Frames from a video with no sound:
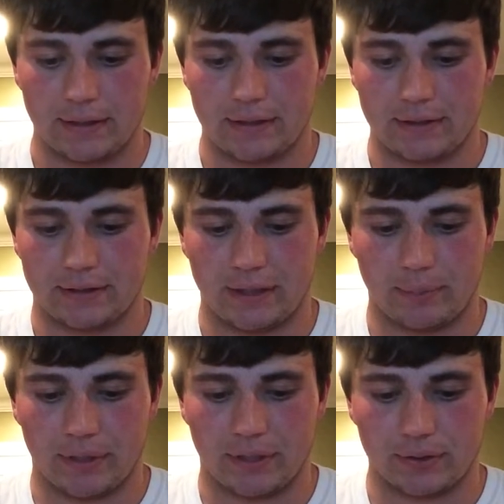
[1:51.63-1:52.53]

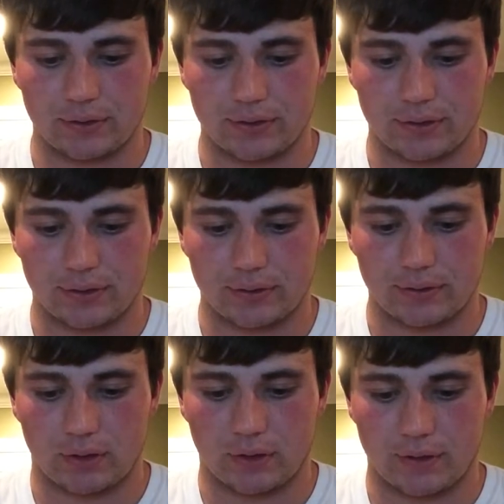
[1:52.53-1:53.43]
Seatbelts
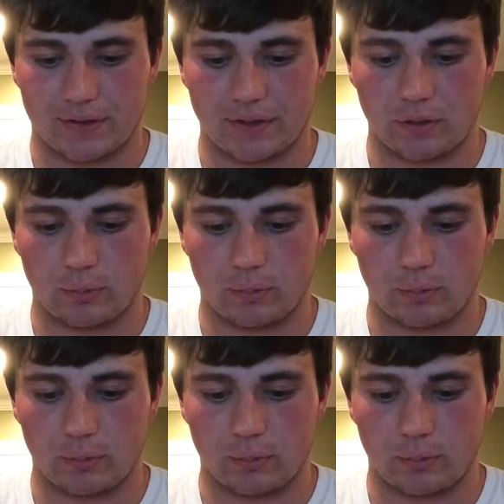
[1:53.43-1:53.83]
are the single